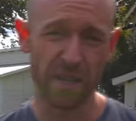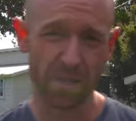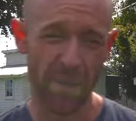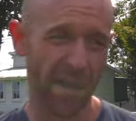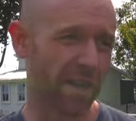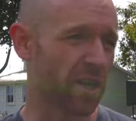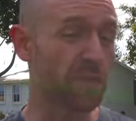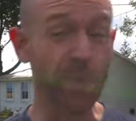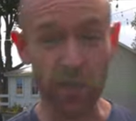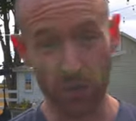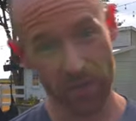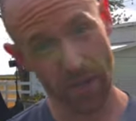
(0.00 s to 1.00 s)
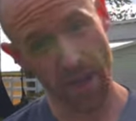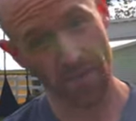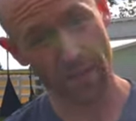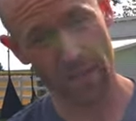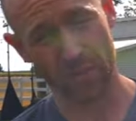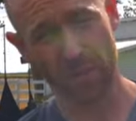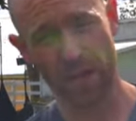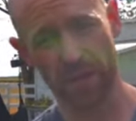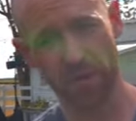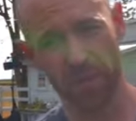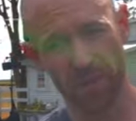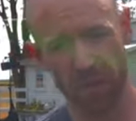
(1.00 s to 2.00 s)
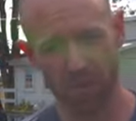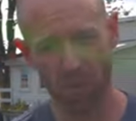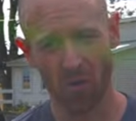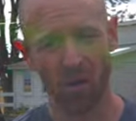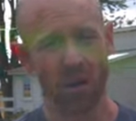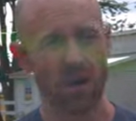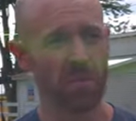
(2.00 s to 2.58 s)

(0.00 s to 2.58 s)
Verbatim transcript: in the backyard, especially when you have like three hundred people,